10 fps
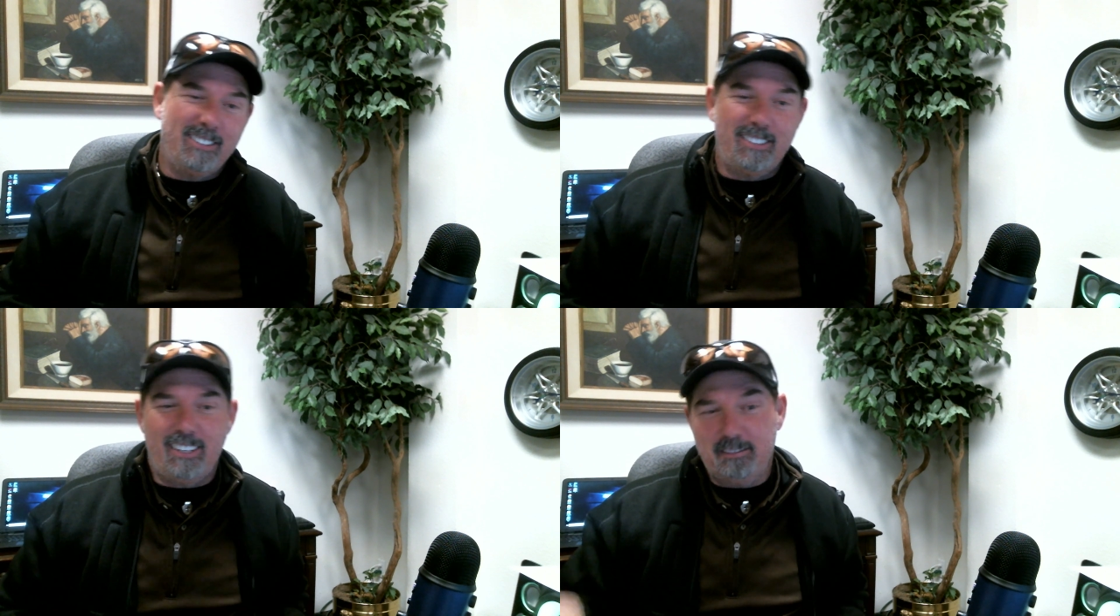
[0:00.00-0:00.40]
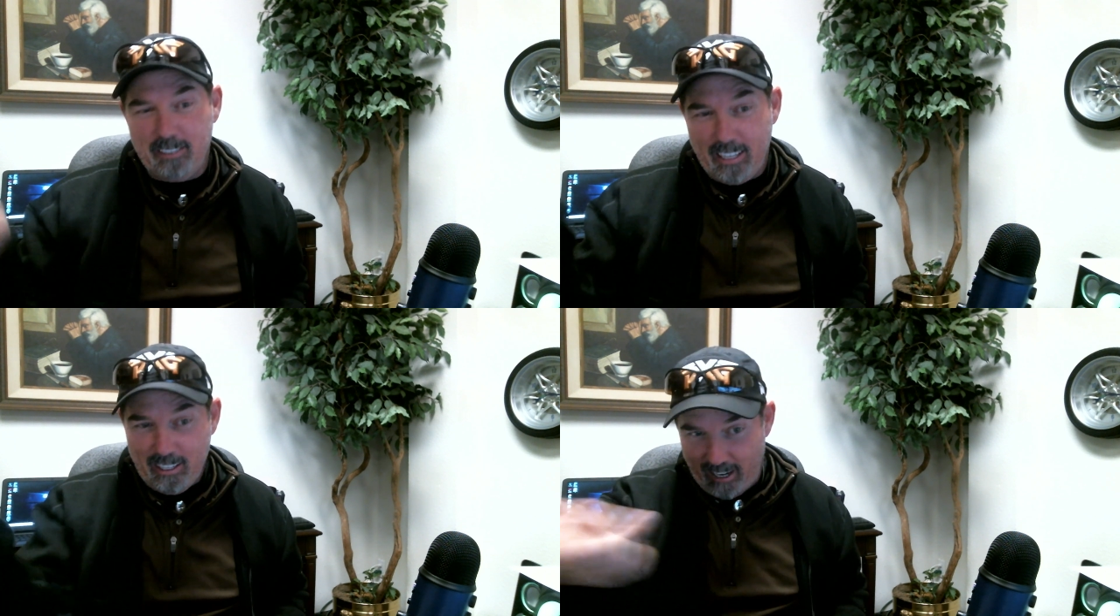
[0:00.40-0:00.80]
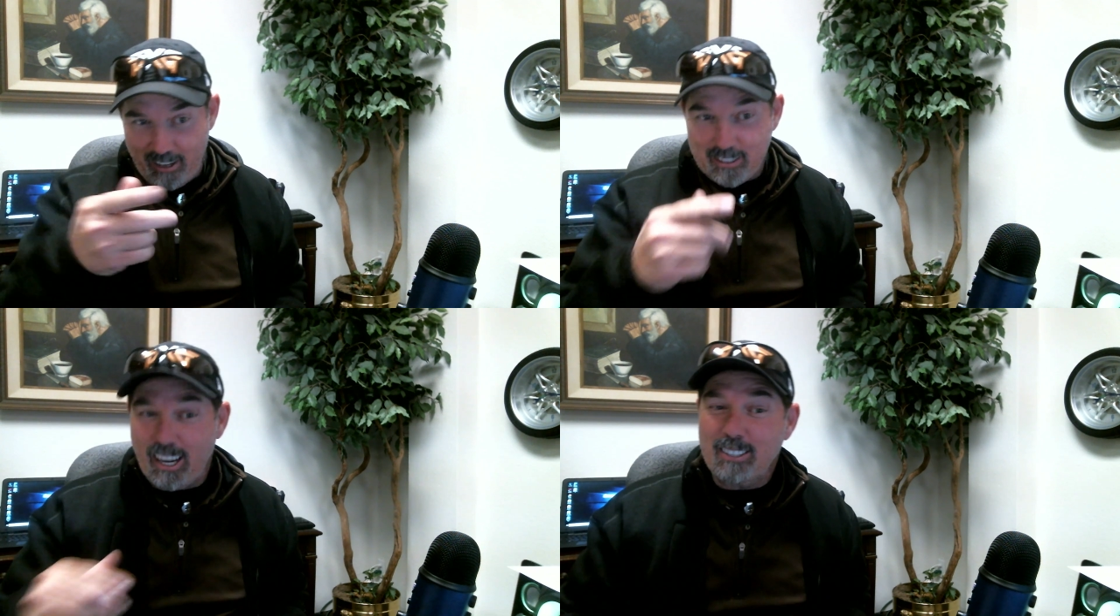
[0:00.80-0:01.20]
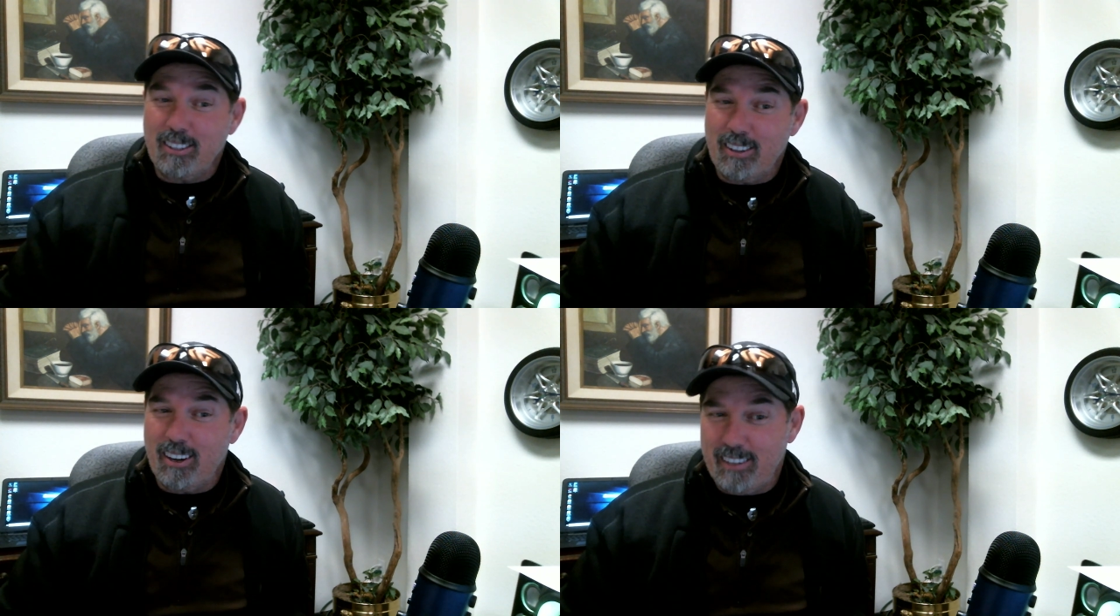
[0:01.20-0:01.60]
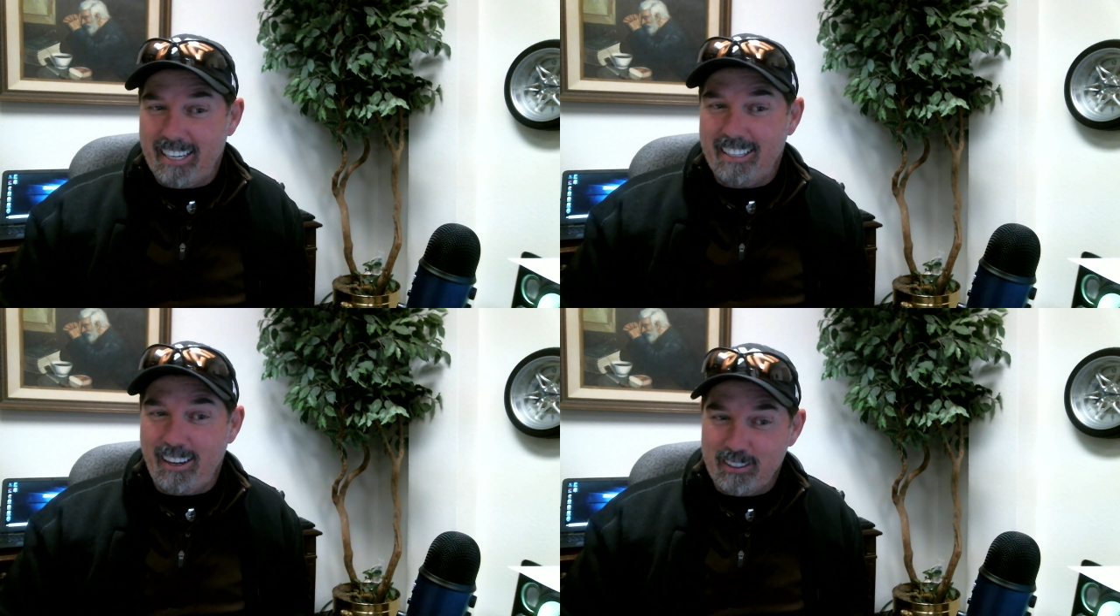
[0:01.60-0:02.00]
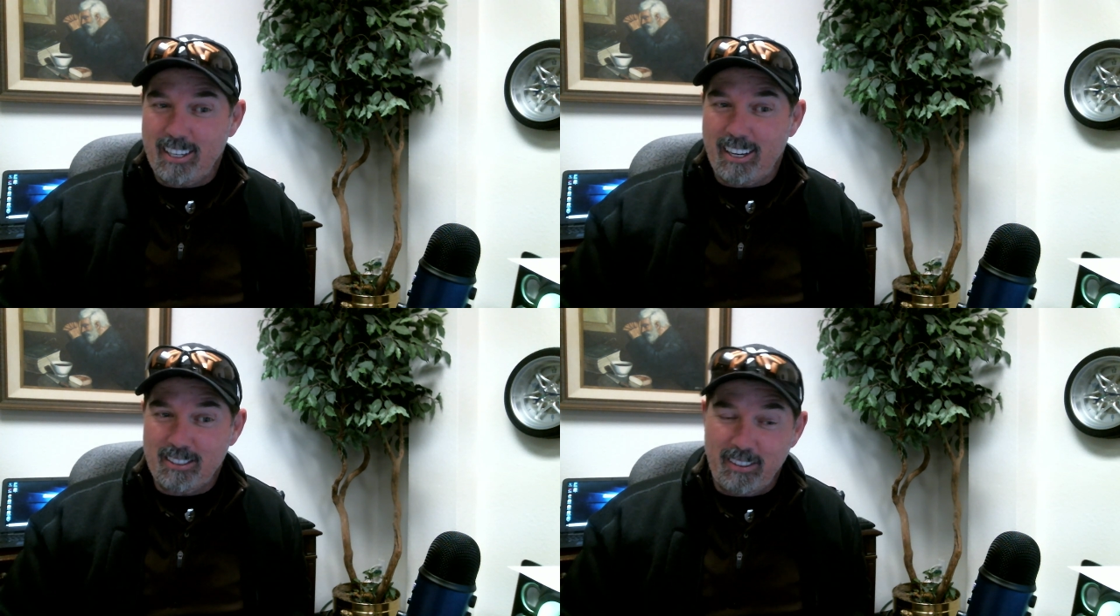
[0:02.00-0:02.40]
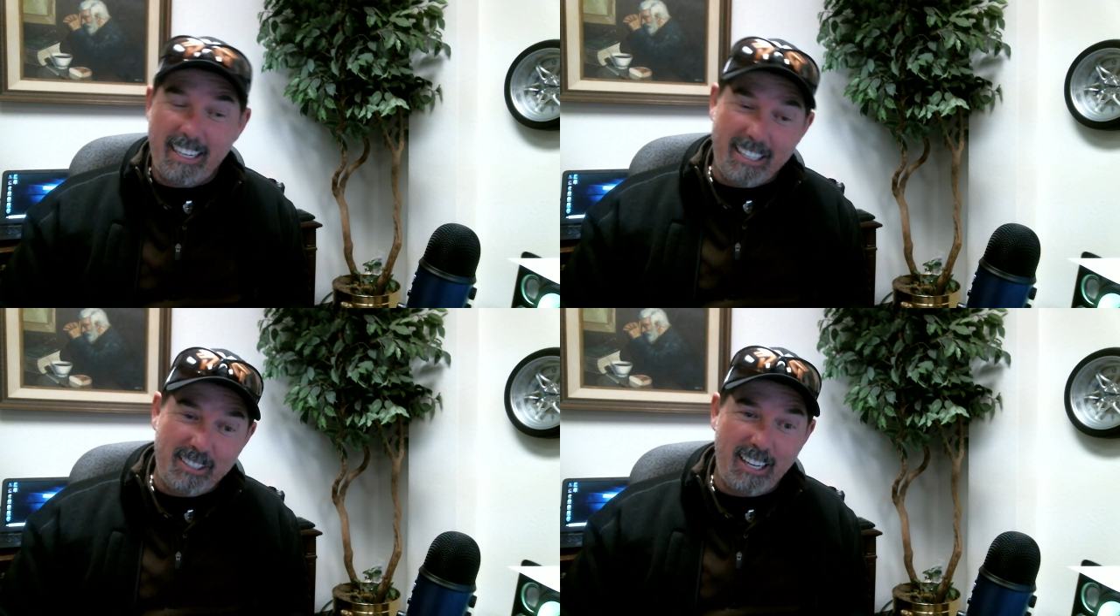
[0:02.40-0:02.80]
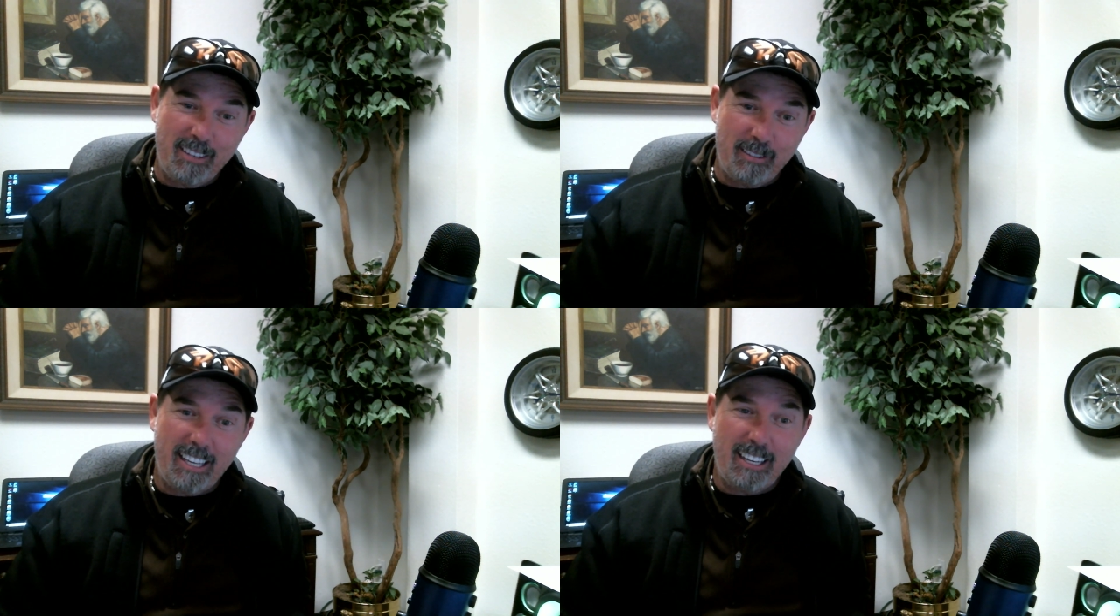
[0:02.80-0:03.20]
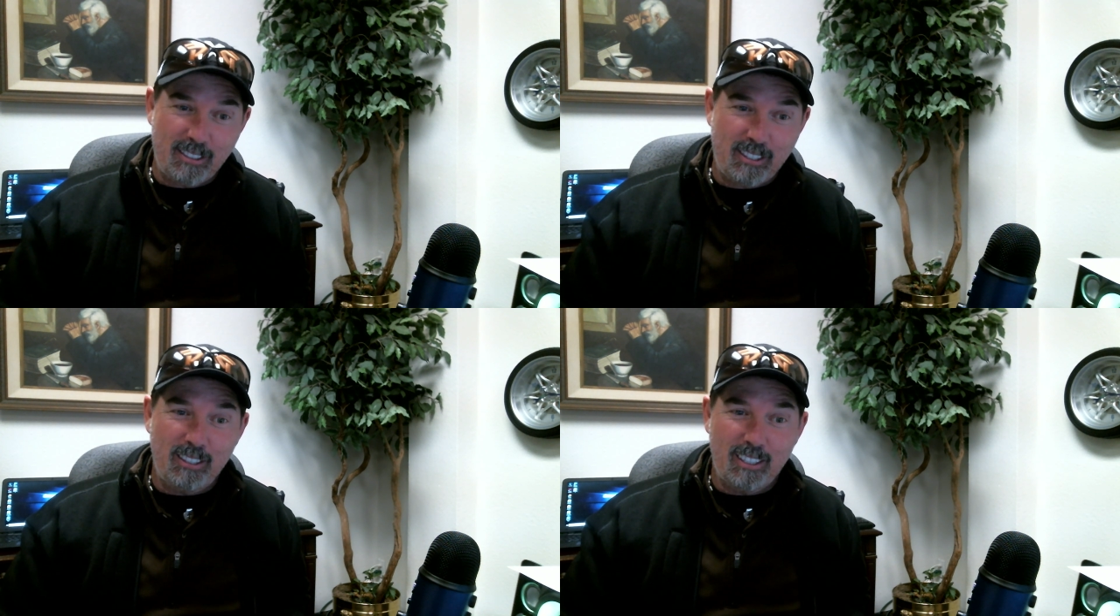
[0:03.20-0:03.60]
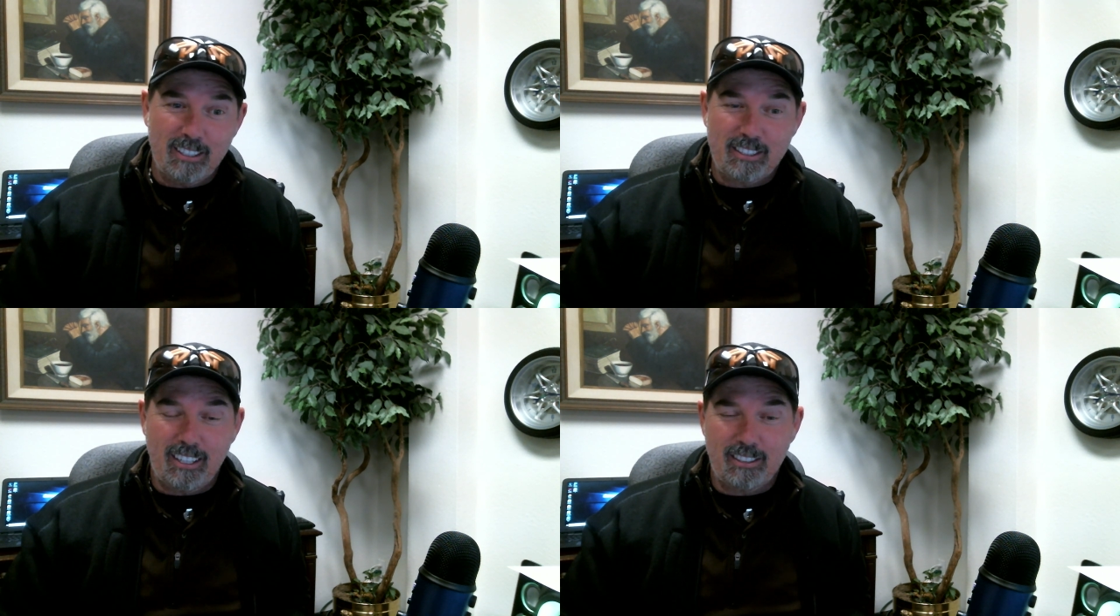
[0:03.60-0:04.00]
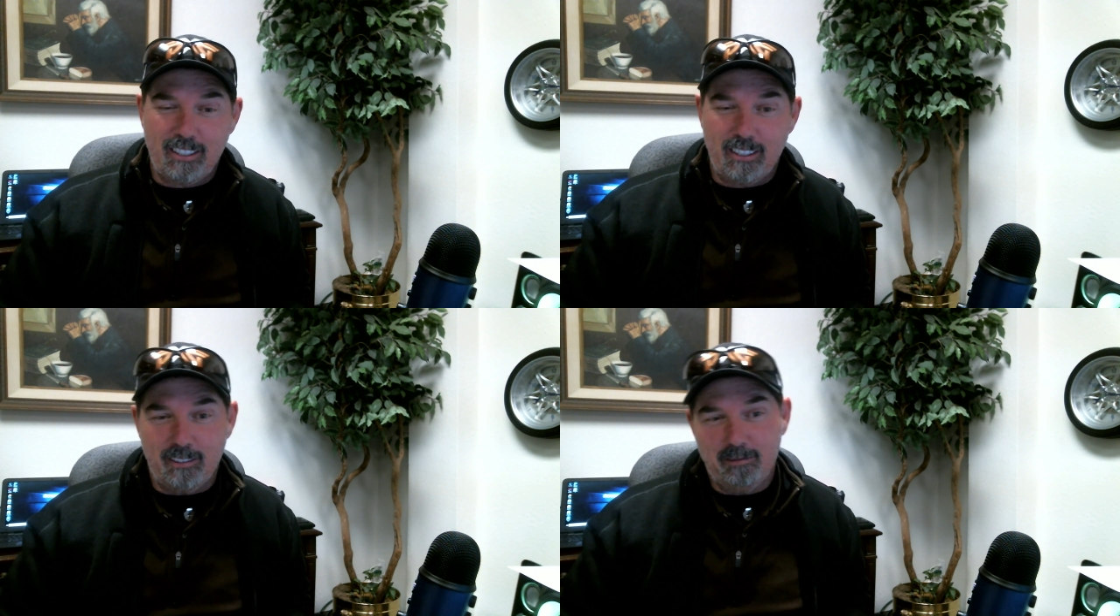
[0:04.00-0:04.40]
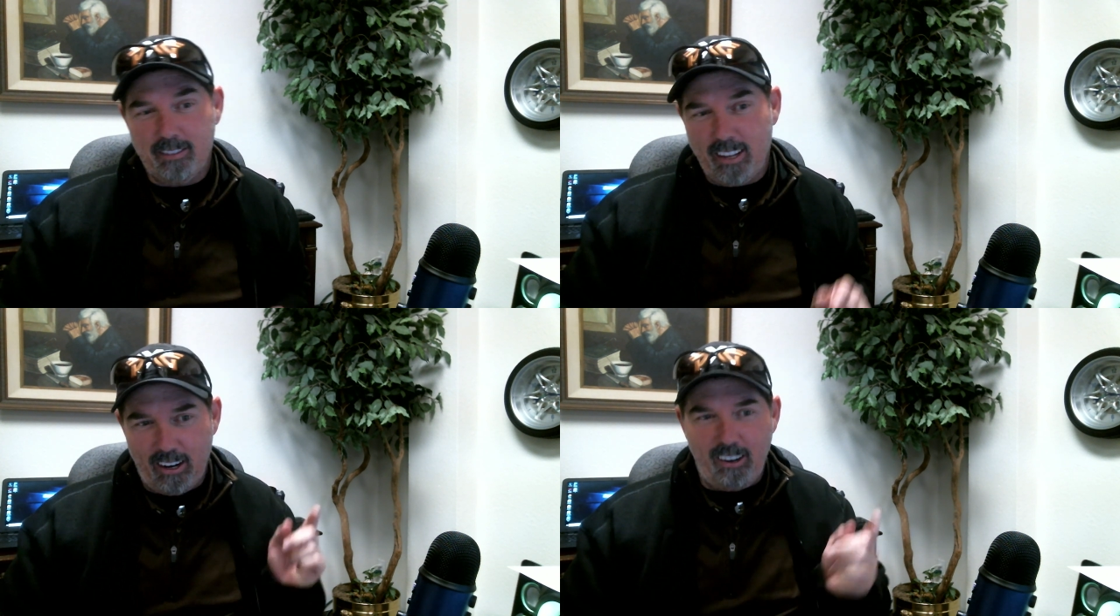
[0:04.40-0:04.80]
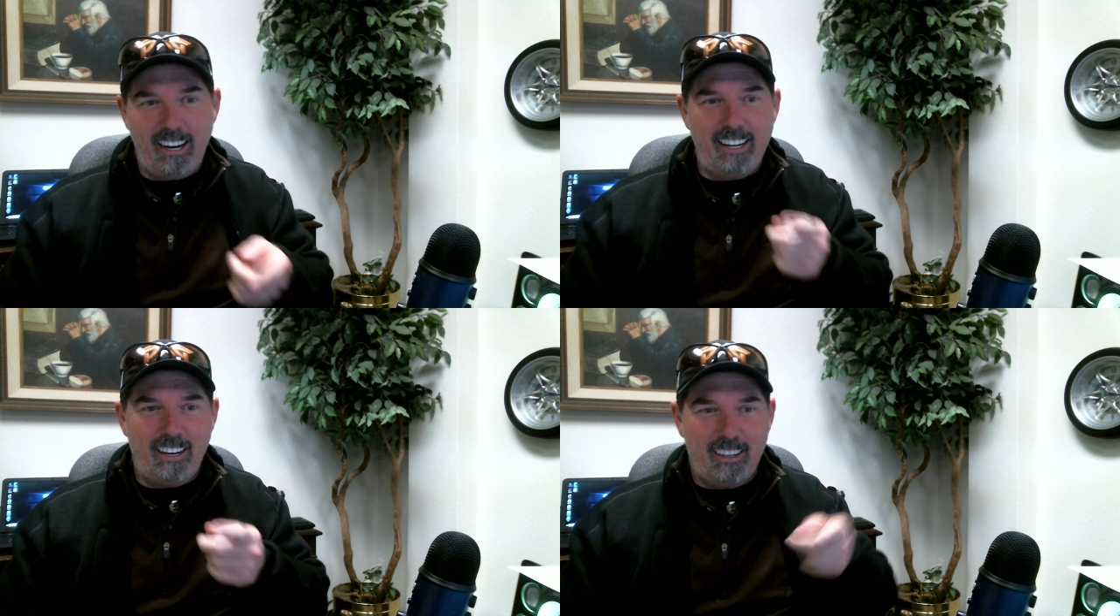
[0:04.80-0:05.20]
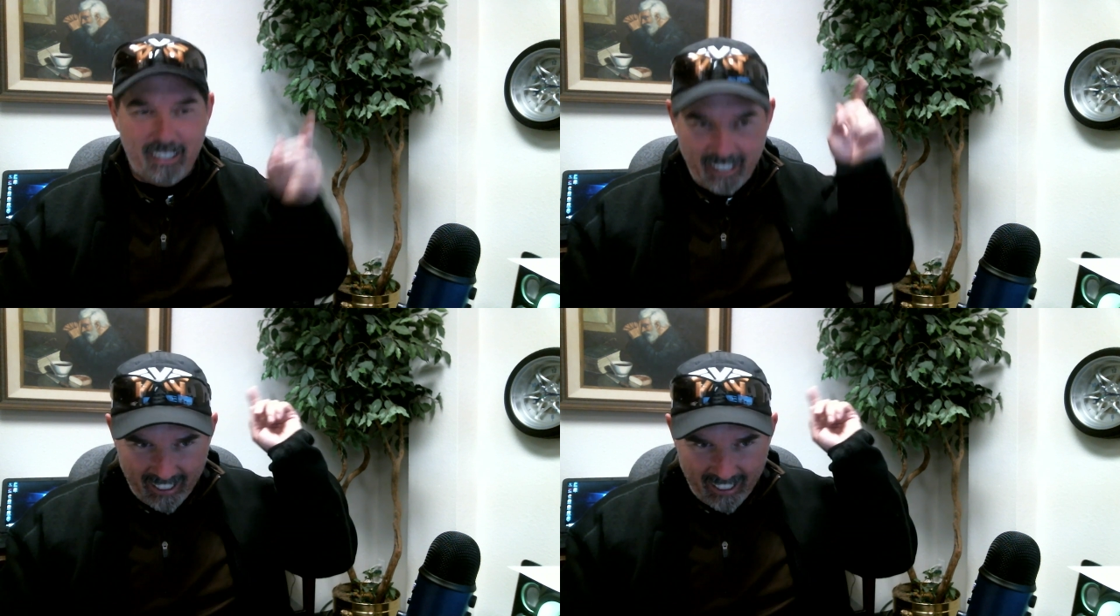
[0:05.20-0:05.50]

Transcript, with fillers: So that was awesome, though, man. That was awesome. He can sing, man. That's a cool little song, too. All right, y'all.